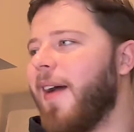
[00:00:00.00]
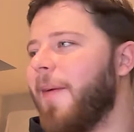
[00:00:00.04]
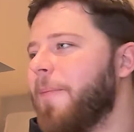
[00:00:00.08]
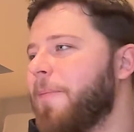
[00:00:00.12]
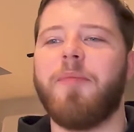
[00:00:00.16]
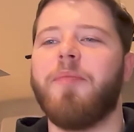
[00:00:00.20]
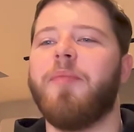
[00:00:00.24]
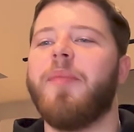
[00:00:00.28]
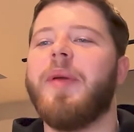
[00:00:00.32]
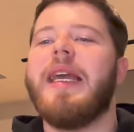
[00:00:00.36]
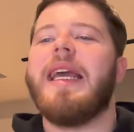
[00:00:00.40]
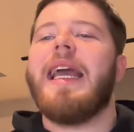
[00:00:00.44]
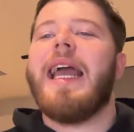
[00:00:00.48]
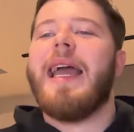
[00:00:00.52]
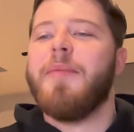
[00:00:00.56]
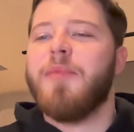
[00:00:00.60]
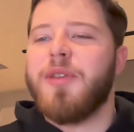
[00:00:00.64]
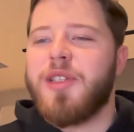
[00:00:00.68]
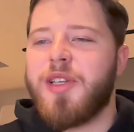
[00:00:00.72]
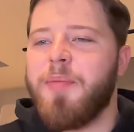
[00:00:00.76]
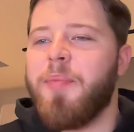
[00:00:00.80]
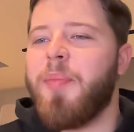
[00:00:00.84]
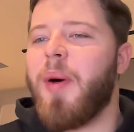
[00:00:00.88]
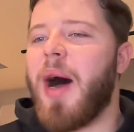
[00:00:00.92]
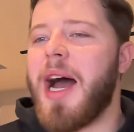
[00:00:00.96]
being able
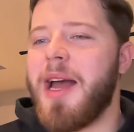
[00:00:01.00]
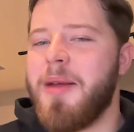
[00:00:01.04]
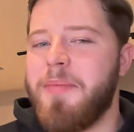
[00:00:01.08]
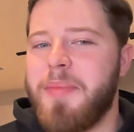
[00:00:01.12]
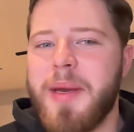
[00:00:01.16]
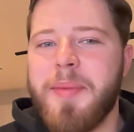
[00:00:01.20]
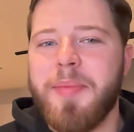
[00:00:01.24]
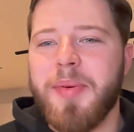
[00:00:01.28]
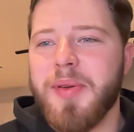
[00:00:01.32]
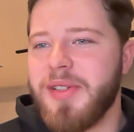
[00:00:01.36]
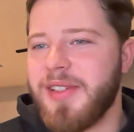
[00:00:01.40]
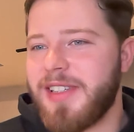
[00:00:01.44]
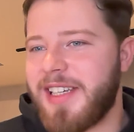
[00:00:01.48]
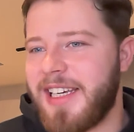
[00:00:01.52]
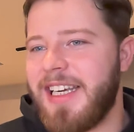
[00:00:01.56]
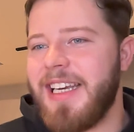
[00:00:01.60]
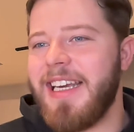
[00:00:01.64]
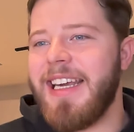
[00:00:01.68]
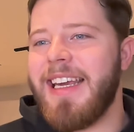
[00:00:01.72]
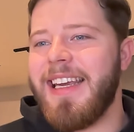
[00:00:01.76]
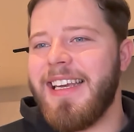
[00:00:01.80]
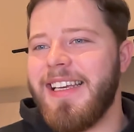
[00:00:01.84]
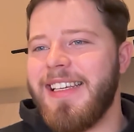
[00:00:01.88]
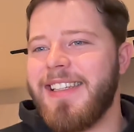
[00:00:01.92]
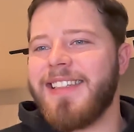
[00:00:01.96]
to buy people's
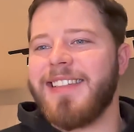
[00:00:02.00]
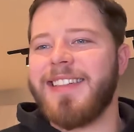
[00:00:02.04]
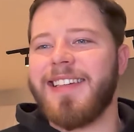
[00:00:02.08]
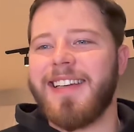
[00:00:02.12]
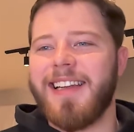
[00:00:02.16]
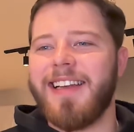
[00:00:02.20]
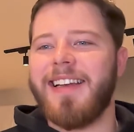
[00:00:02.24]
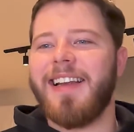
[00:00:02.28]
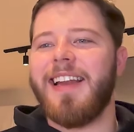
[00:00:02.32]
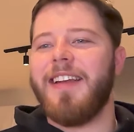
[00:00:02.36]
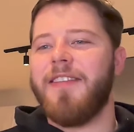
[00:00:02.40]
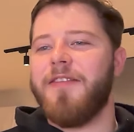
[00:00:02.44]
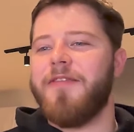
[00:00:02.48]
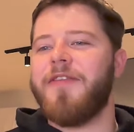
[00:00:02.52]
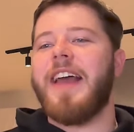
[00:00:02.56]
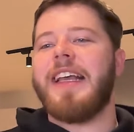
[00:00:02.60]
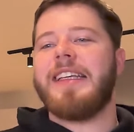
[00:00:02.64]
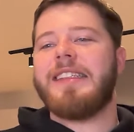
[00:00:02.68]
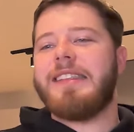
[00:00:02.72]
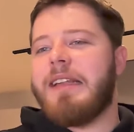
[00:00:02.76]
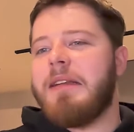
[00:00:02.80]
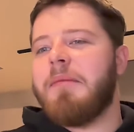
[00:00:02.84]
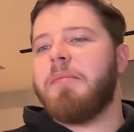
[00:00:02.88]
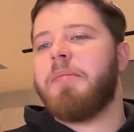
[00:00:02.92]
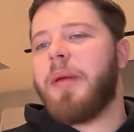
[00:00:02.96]
keys and
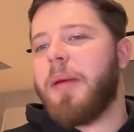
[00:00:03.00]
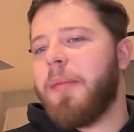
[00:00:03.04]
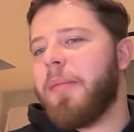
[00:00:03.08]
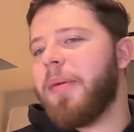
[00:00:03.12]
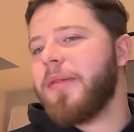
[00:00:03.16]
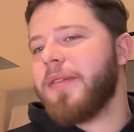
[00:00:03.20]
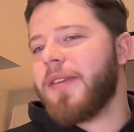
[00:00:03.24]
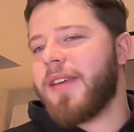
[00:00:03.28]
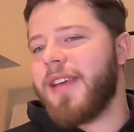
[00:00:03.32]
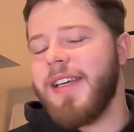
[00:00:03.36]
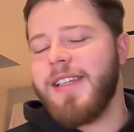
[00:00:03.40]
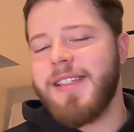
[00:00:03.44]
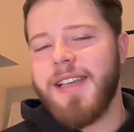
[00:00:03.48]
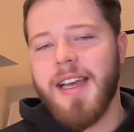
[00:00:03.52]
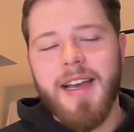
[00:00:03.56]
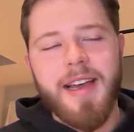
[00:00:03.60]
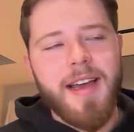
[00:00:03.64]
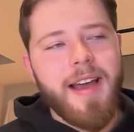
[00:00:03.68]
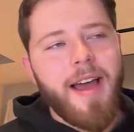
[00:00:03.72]
invest in people's keys.